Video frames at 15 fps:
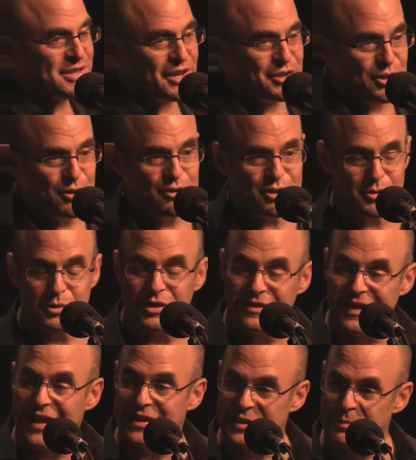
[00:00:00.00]
unusual in
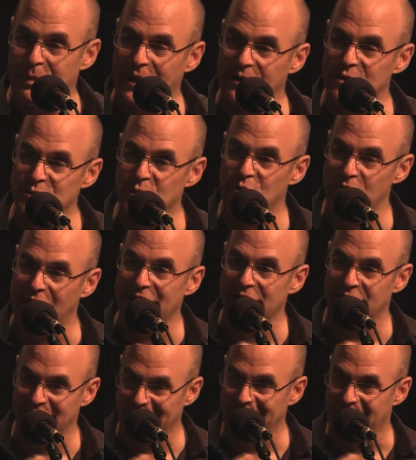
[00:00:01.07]
that his parents were right
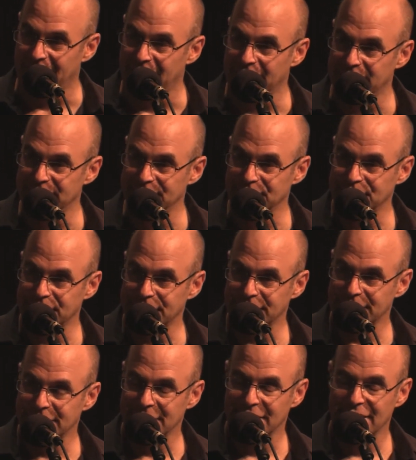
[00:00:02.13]
there.
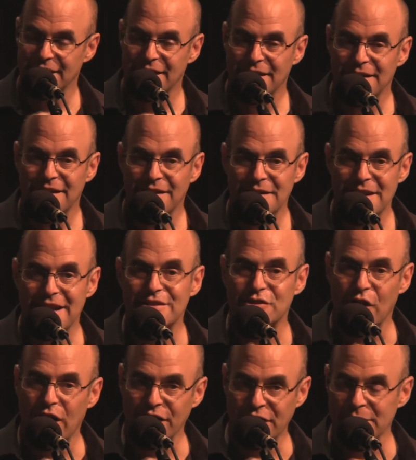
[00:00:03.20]
It's
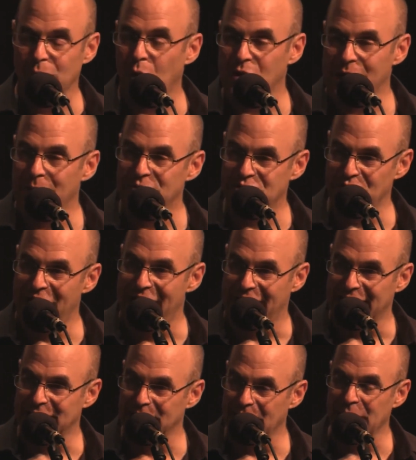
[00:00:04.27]
often more
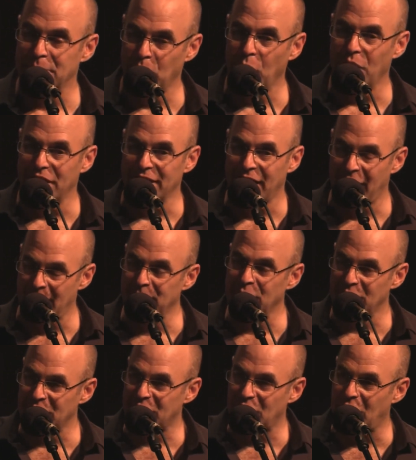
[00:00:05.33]
abstract. Like, boy, I'm
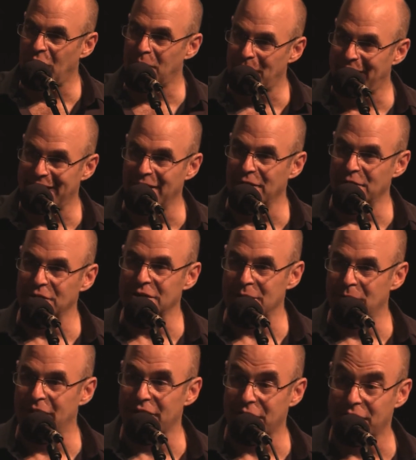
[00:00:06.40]
going to call my elderly
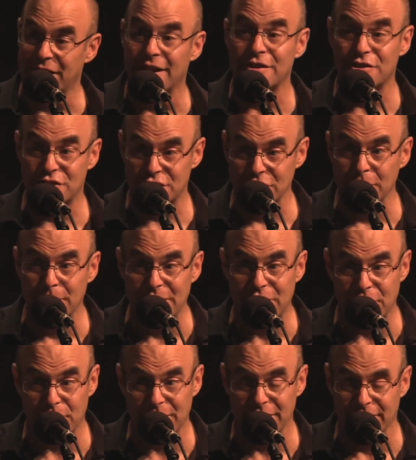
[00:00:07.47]
mother and she'll be
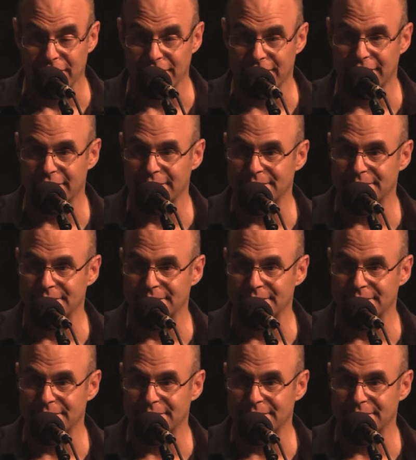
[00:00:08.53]
thrilled.